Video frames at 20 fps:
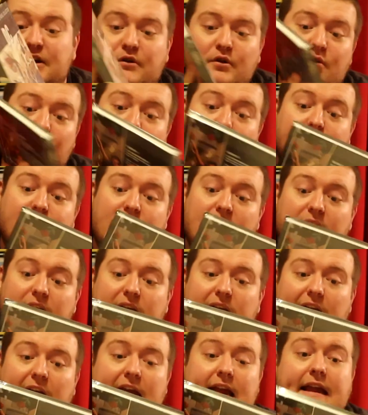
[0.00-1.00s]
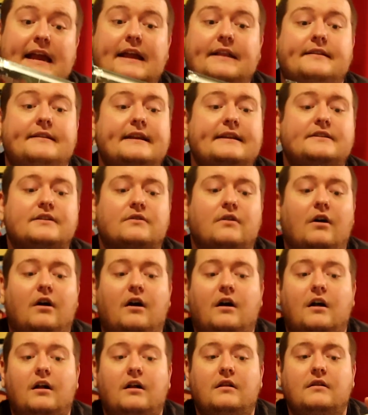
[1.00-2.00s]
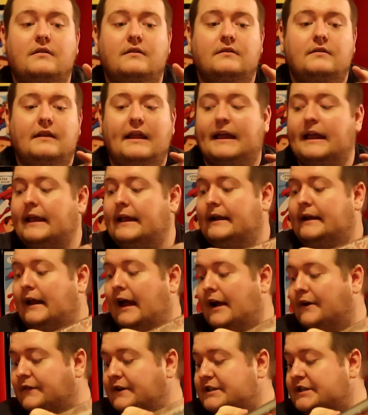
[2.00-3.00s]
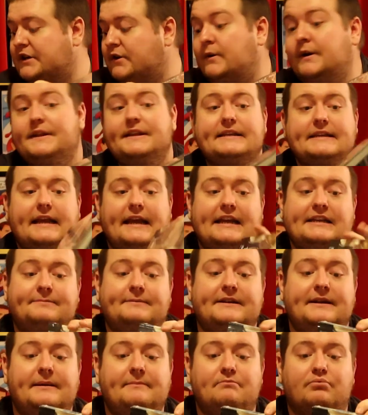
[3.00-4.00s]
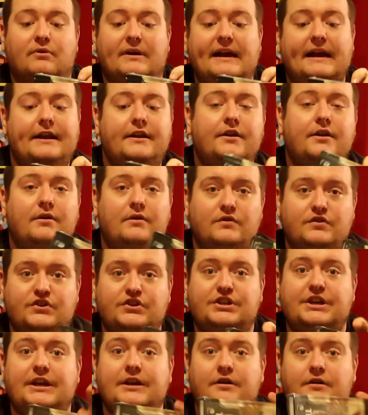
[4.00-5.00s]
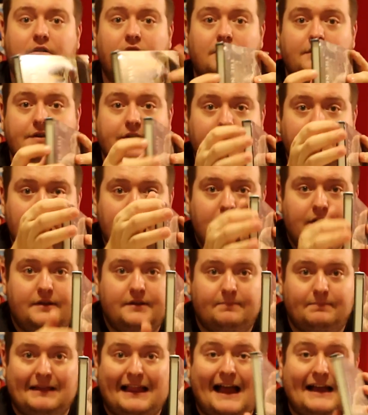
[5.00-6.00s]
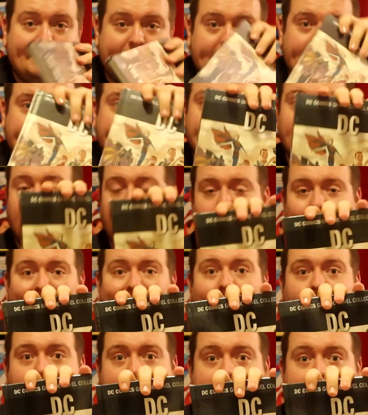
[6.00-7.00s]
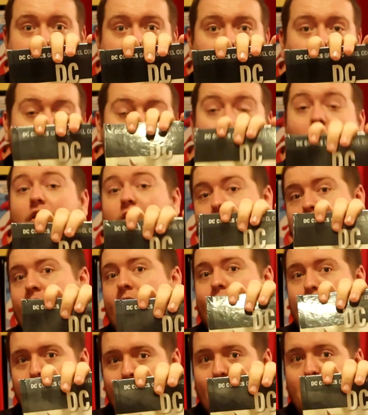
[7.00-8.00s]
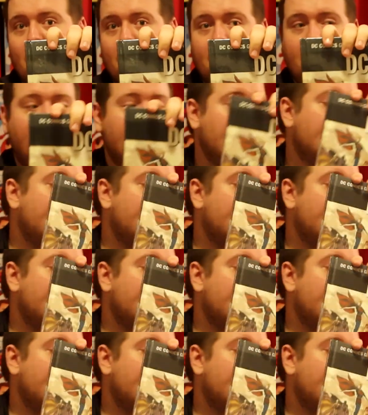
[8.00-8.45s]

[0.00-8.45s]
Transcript: cool. And again, these are all, like, again, every single one of these has been a brand new sealed, plastic still around it, hardcover book.